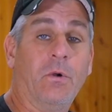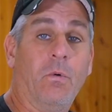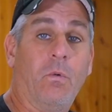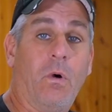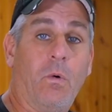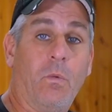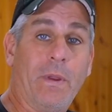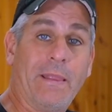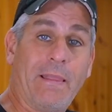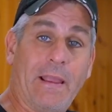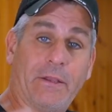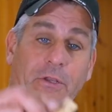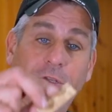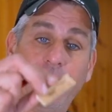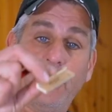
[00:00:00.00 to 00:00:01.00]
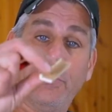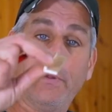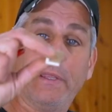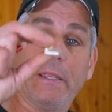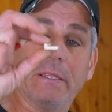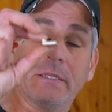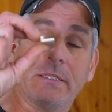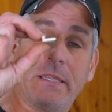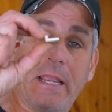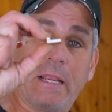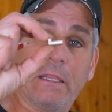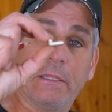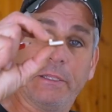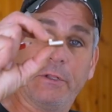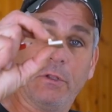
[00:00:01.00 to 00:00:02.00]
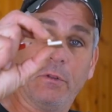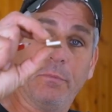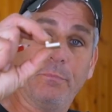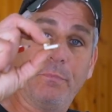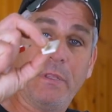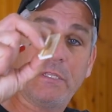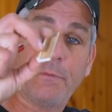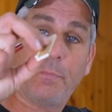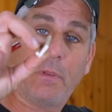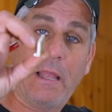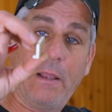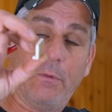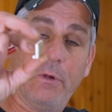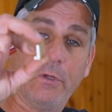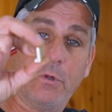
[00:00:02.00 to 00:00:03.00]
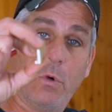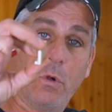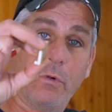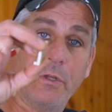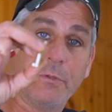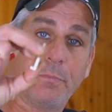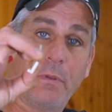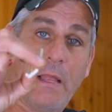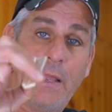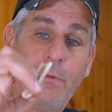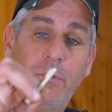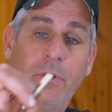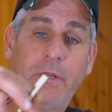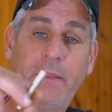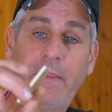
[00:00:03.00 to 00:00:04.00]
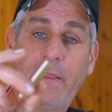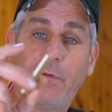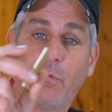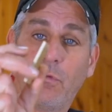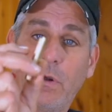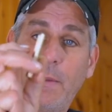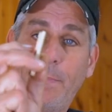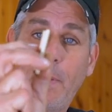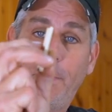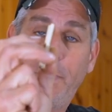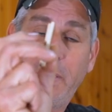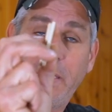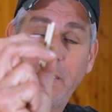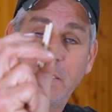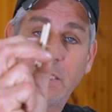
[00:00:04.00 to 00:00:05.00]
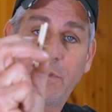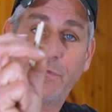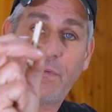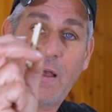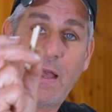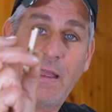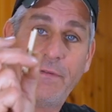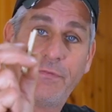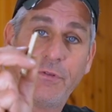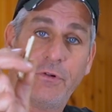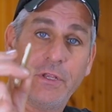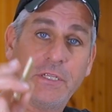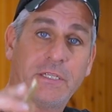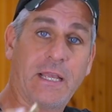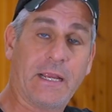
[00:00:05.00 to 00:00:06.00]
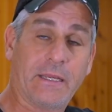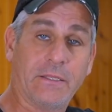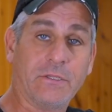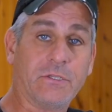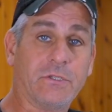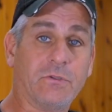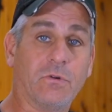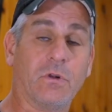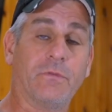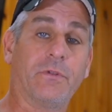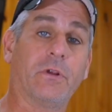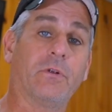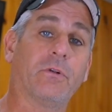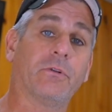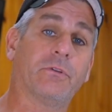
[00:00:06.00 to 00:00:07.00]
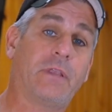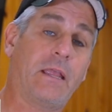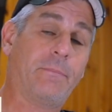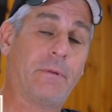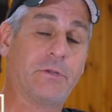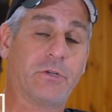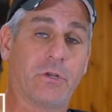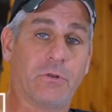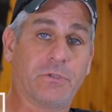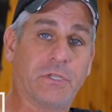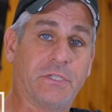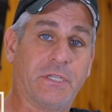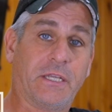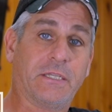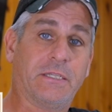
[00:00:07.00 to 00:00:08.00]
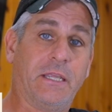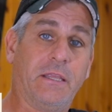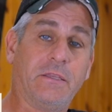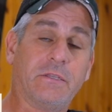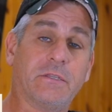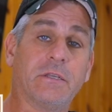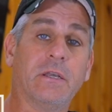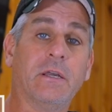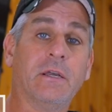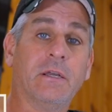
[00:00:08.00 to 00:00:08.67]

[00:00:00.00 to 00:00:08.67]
What we like to do is take a little piece of plywood, 1/4 inch plywood, and then rip a piece that's 5/32, or if your tape measure goes to 1/16,